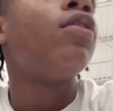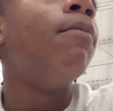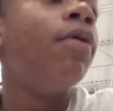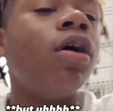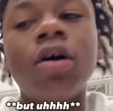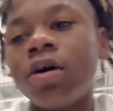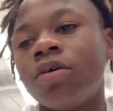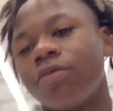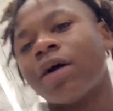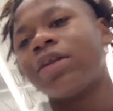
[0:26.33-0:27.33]
But
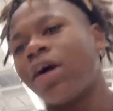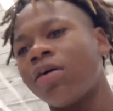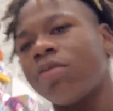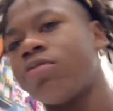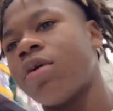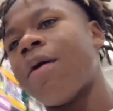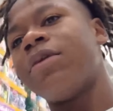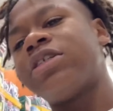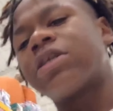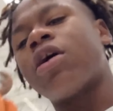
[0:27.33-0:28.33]
uh, right now, how
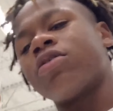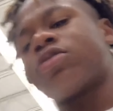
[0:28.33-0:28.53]
much this cost?